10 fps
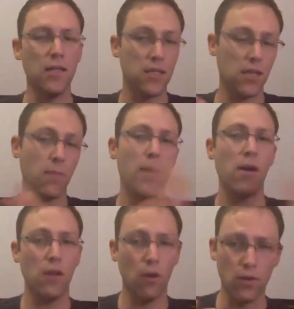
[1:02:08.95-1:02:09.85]
is to
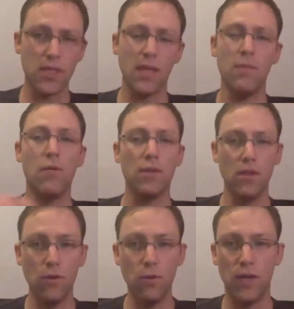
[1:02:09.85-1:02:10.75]
compare the old schema with the
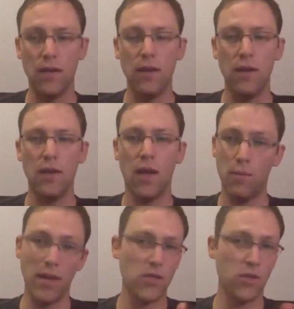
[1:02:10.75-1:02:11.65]
new one
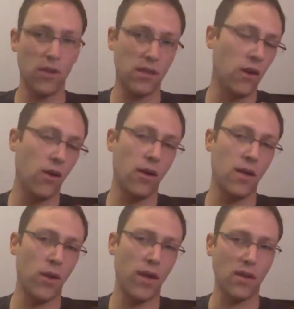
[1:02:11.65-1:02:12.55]
and make sure that there aren't
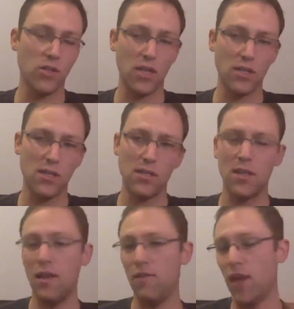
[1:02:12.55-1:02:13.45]
any breaking changes.
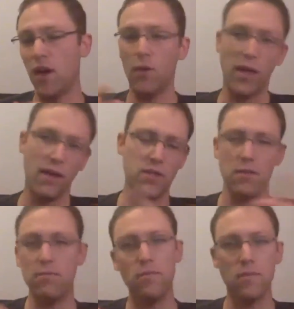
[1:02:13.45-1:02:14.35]
And if they are, we have to